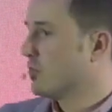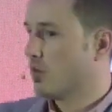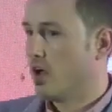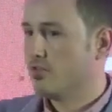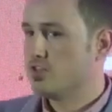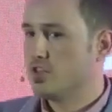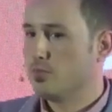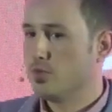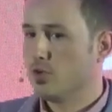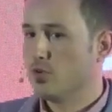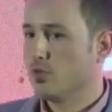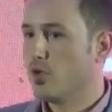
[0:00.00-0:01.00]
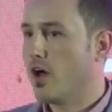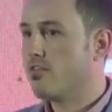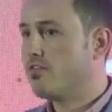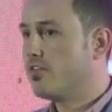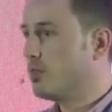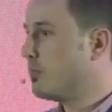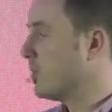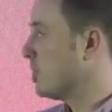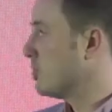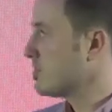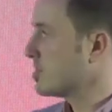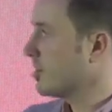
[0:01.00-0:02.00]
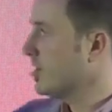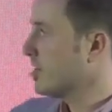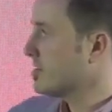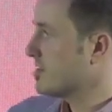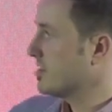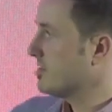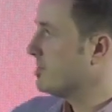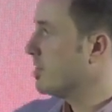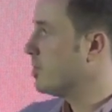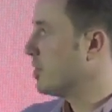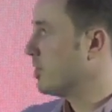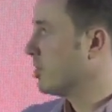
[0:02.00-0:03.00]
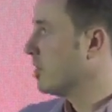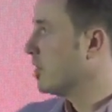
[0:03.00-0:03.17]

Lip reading: you have GPU, you have VPU. So here's the VPU.